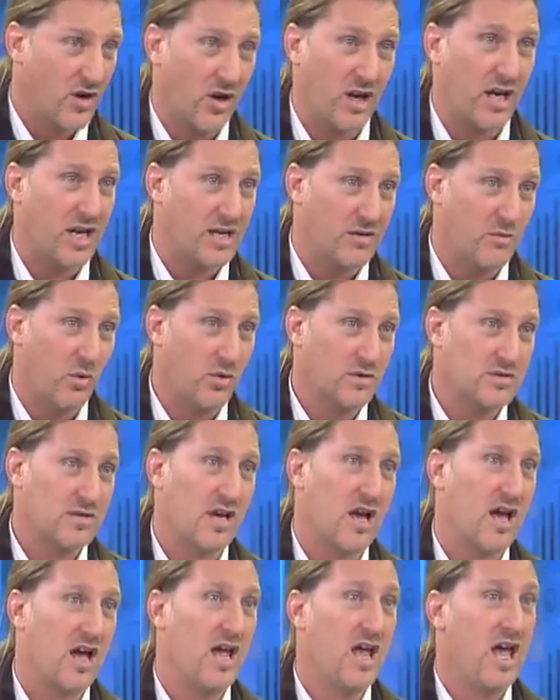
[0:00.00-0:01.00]
clean
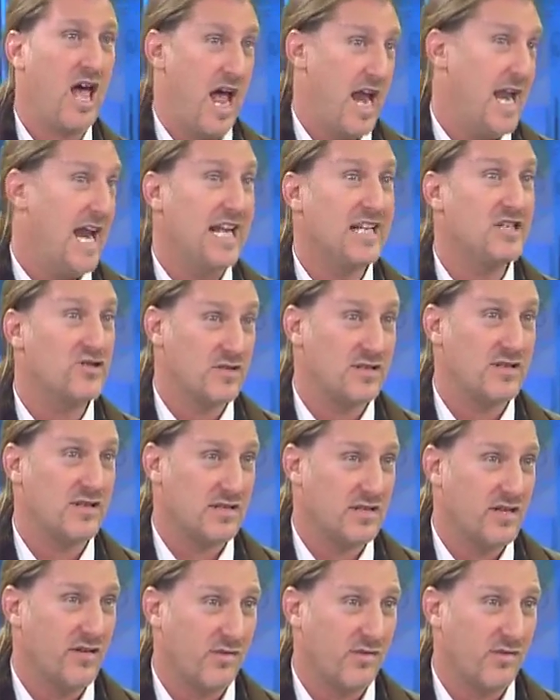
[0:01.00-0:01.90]
water and electricity.